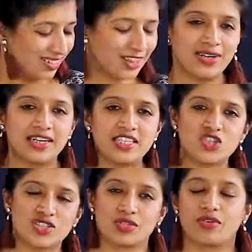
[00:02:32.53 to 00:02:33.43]
Now let this
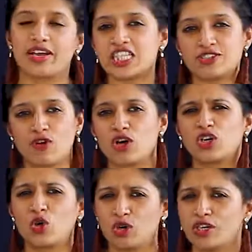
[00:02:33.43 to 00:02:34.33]
just rest for
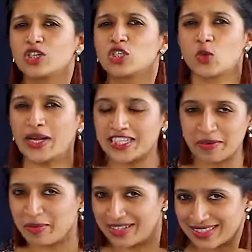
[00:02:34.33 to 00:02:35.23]
good
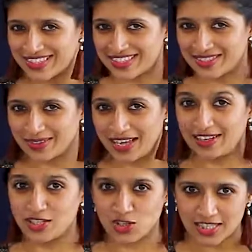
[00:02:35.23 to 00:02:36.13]
20 minutes
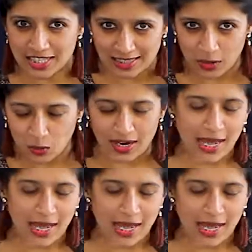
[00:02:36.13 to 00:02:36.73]
and let's just see then what